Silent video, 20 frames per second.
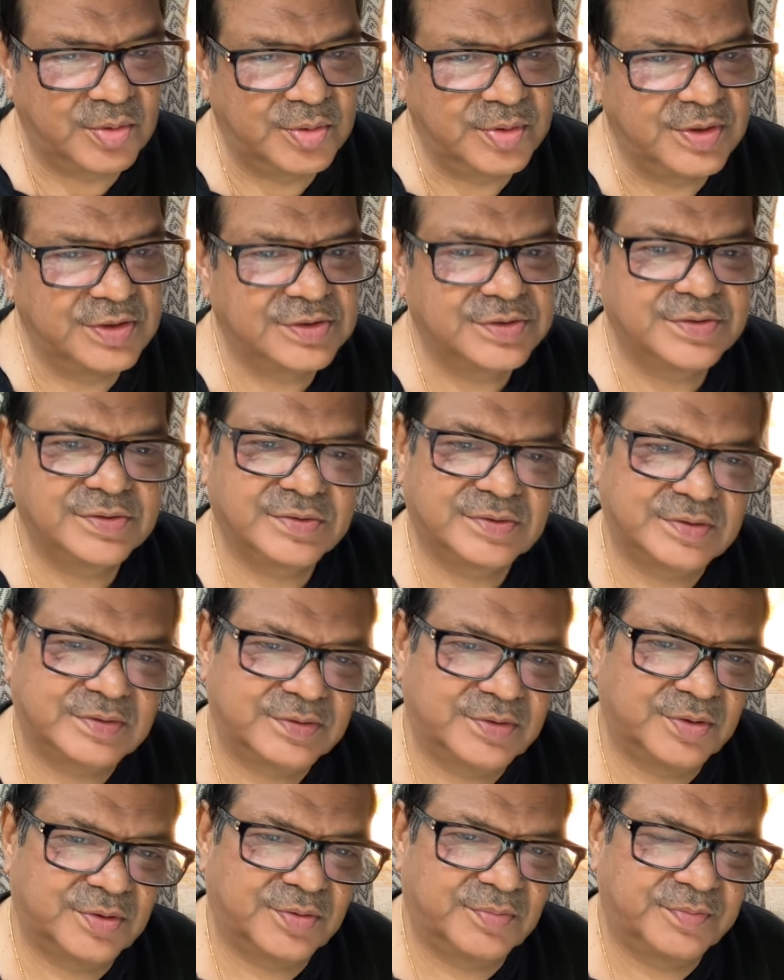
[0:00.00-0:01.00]
is
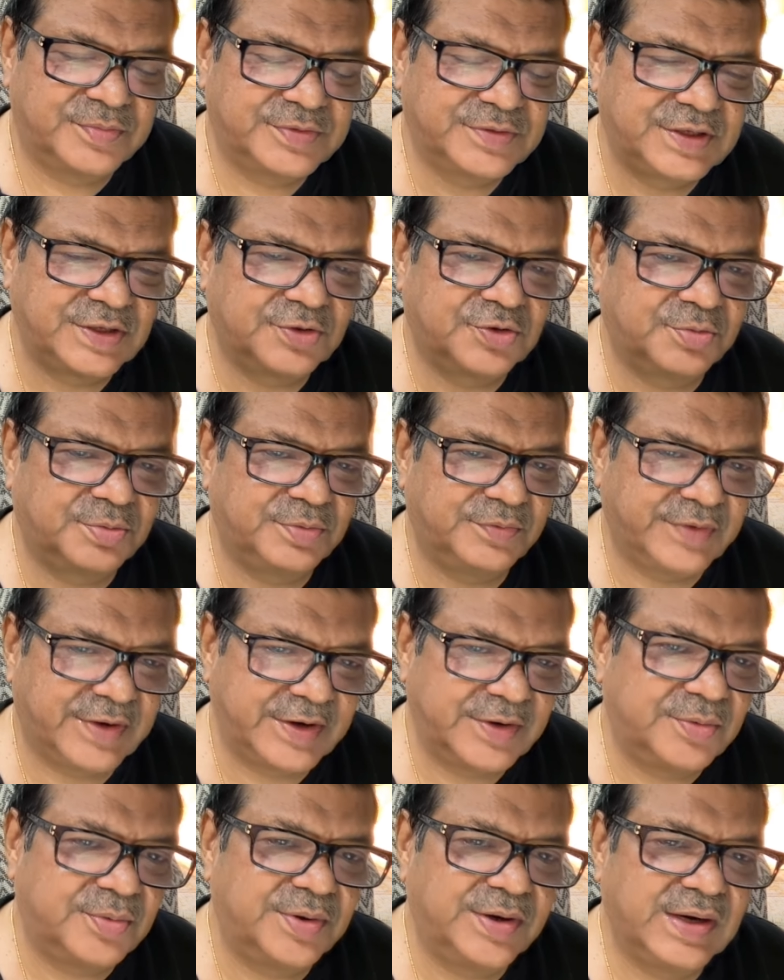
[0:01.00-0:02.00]
said to be
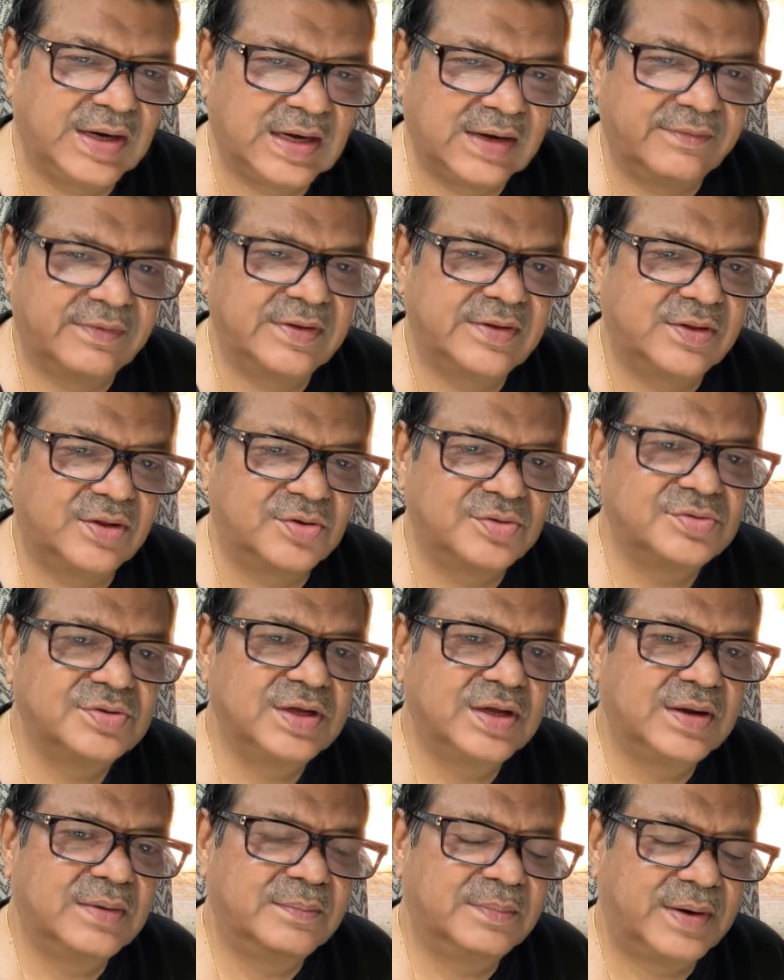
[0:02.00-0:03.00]
very good in 11th house,
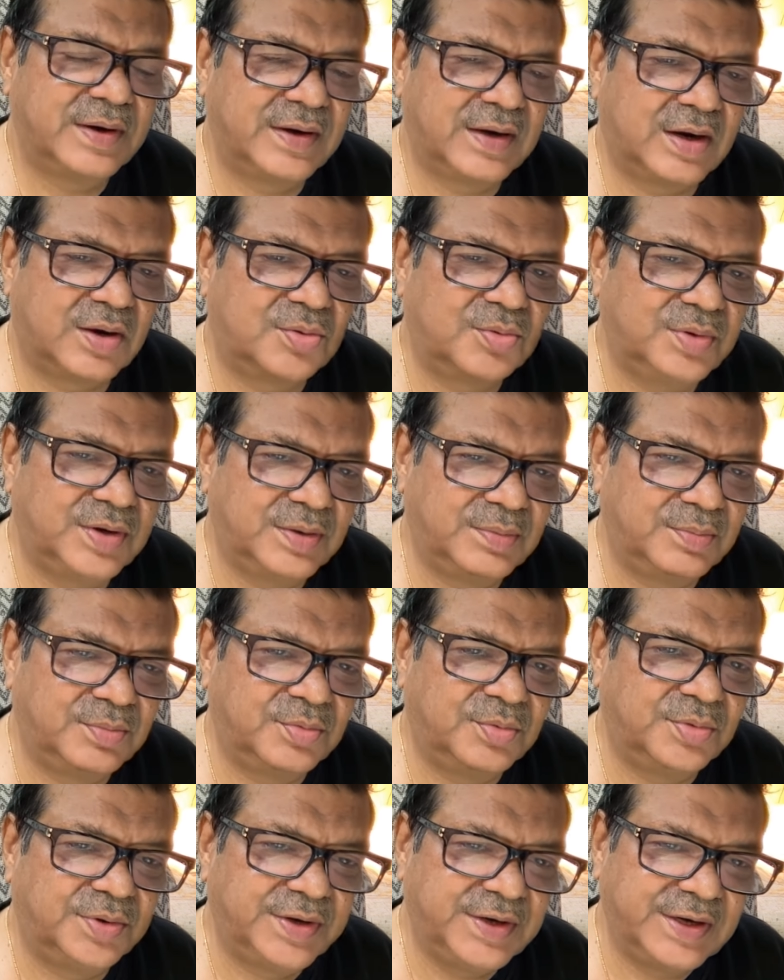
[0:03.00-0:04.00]
but Rahu and
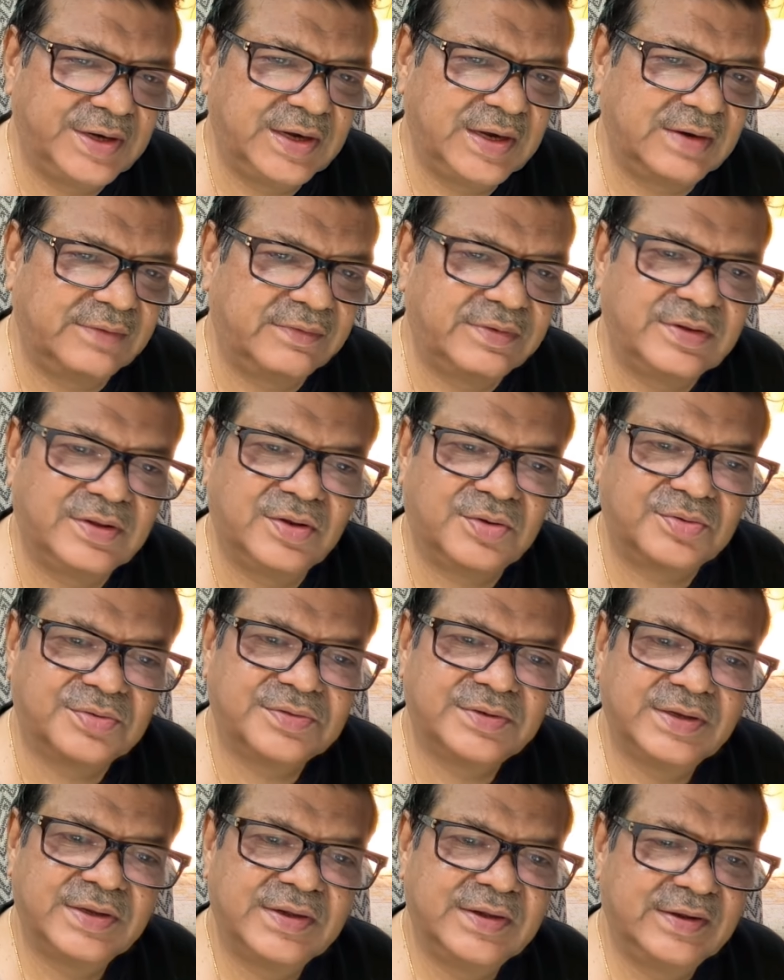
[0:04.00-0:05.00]
Moon in 11th house,
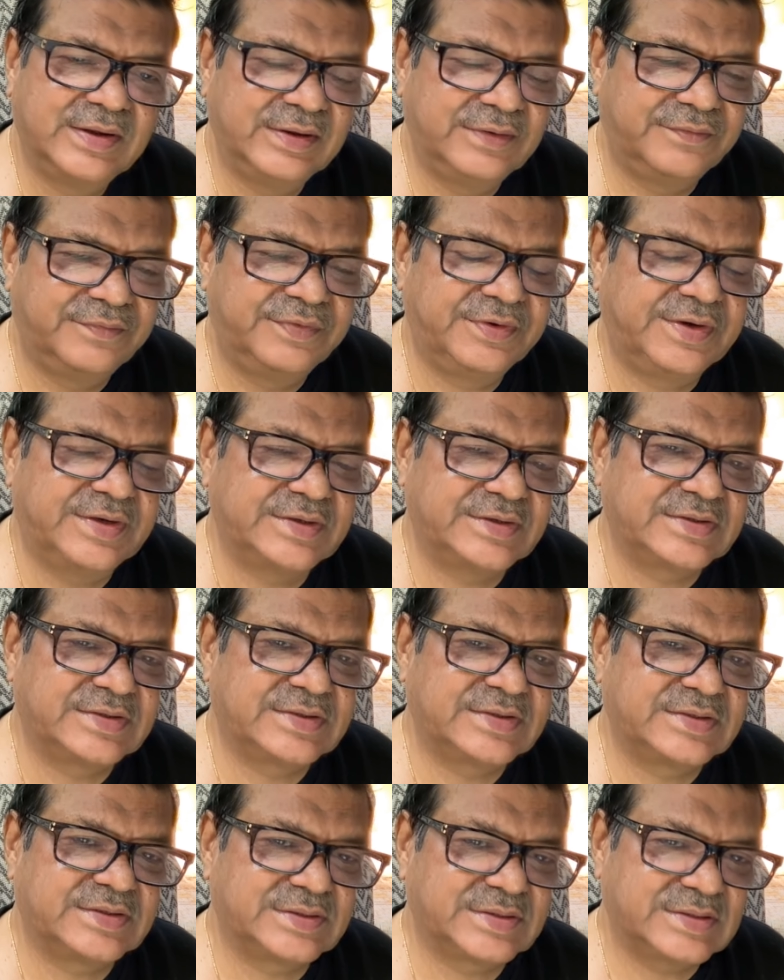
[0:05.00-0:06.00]
if it
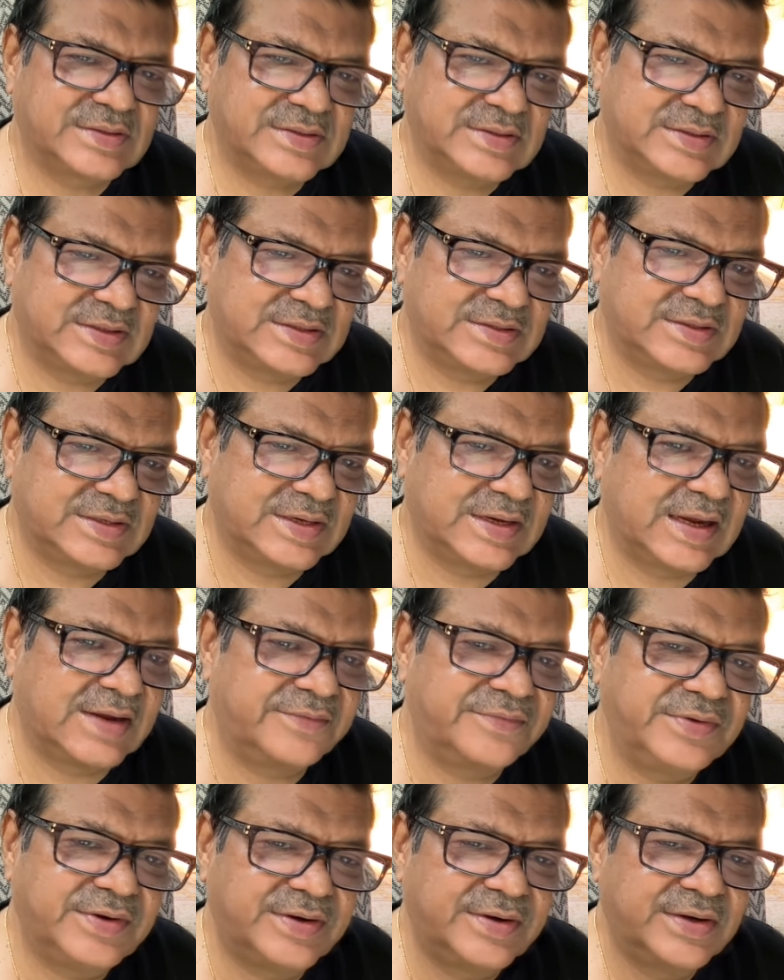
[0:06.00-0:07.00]
is, there's a
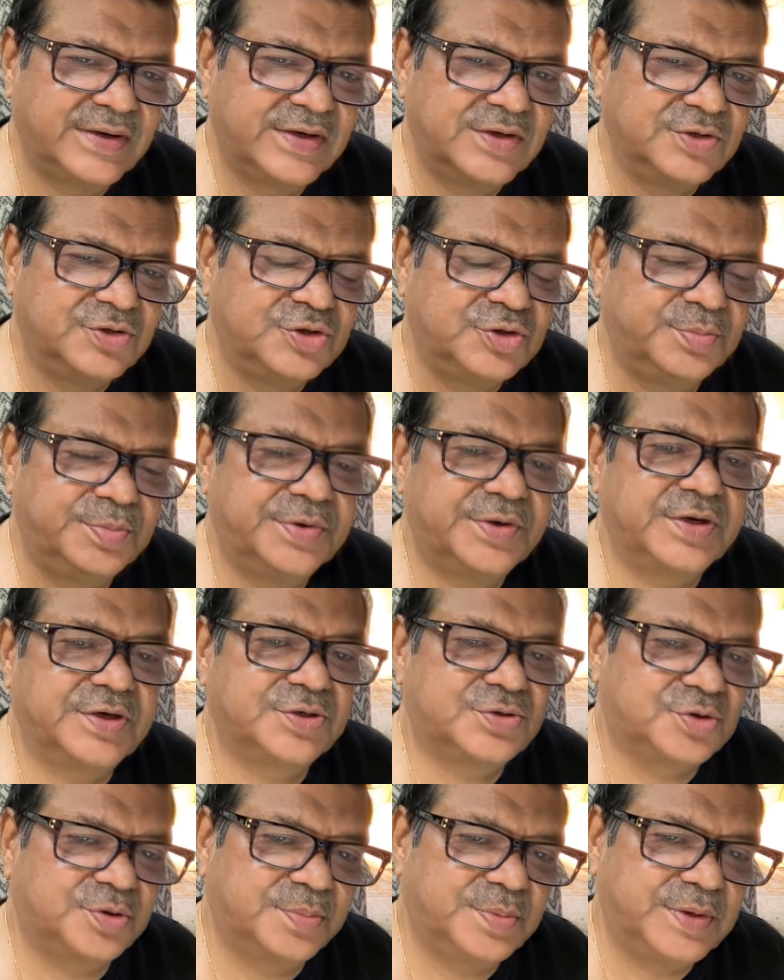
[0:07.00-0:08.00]
caveat, Jupiter
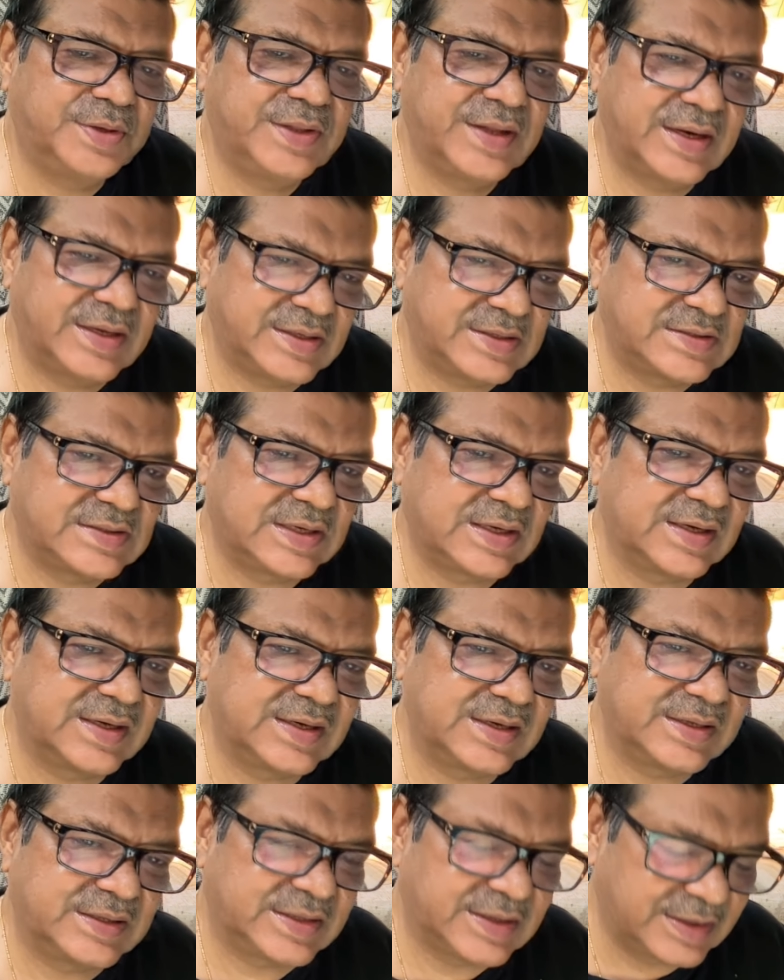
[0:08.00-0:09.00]
should be there in the 2nd
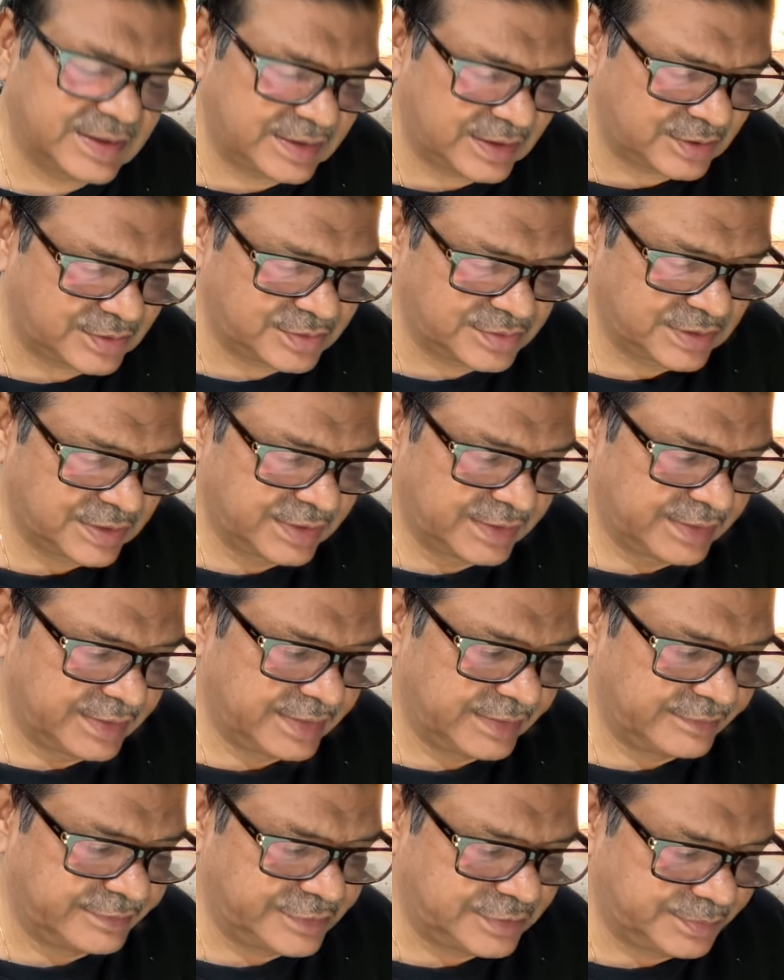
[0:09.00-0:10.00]
and 3rd house.
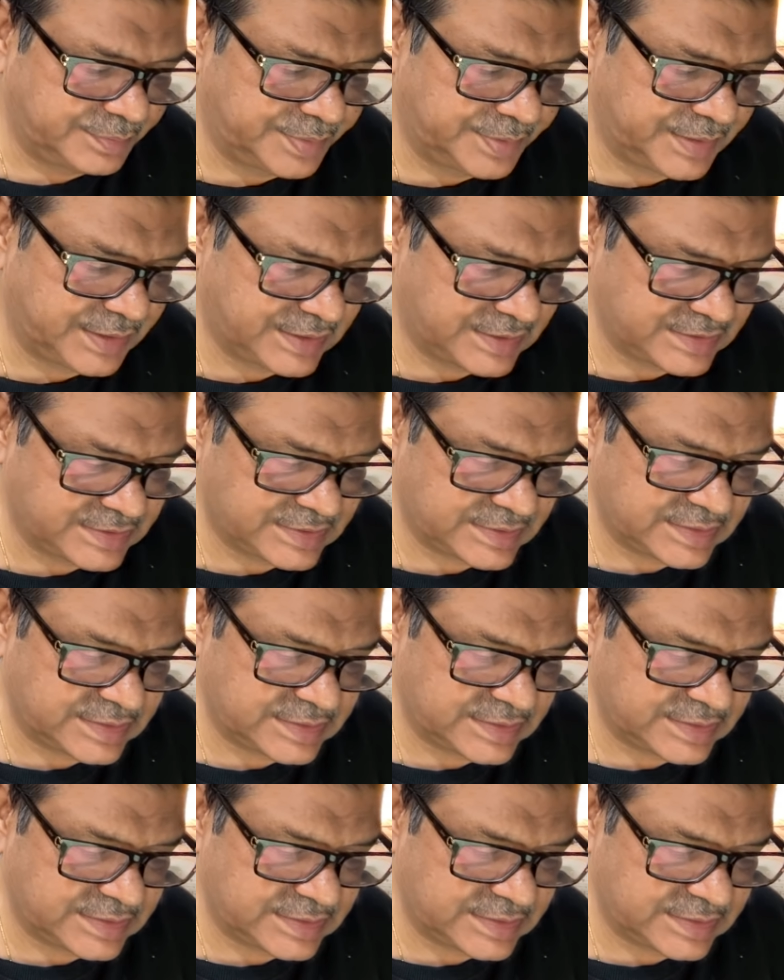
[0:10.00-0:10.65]
If Jupiter